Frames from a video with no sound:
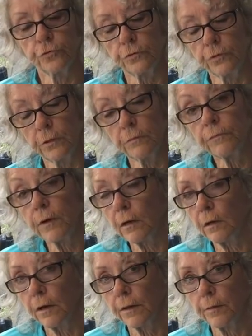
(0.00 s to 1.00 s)
to identify a
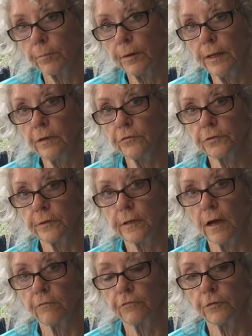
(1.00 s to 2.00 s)
lot of the plants that I got